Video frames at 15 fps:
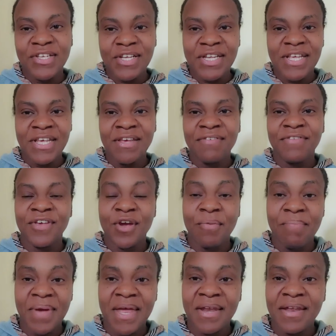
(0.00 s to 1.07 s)
to leave your
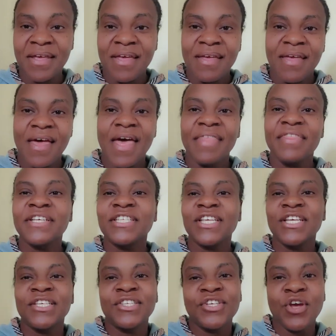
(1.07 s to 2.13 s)
bin and this
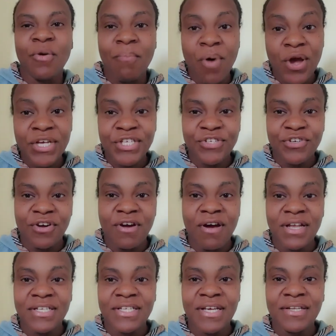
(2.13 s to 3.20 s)
is your moisture
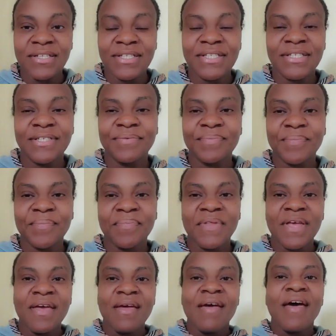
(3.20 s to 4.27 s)
content.
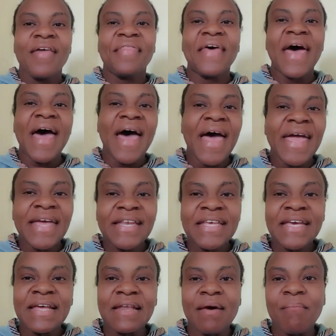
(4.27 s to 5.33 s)
The
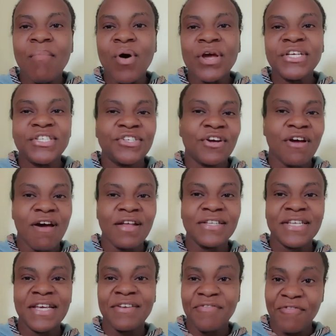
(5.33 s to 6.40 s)
ideal moisture
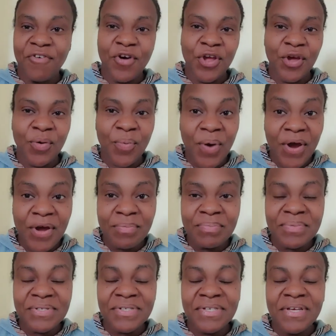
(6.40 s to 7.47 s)
content for your
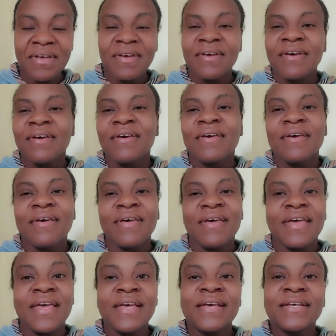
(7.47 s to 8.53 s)
worms
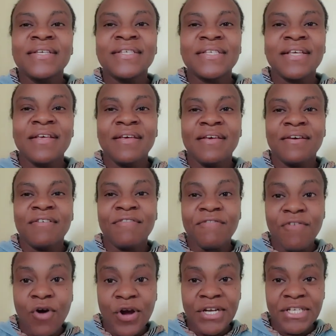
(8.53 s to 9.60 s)
is
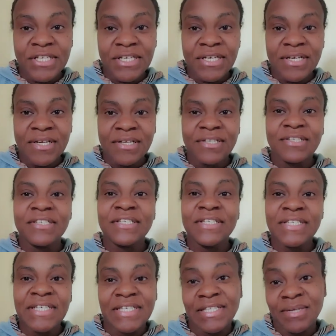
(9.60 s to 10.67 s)
40 to
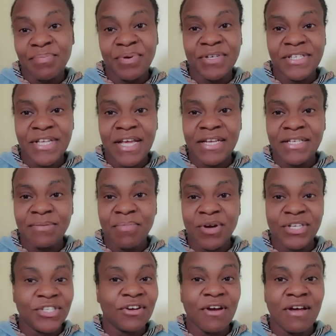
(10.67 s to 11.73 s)
60%
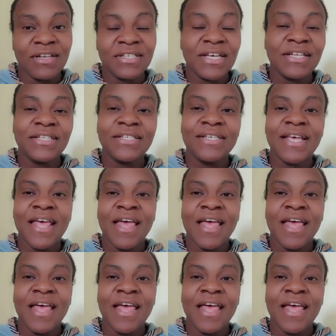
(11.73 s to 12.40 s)
moisture content.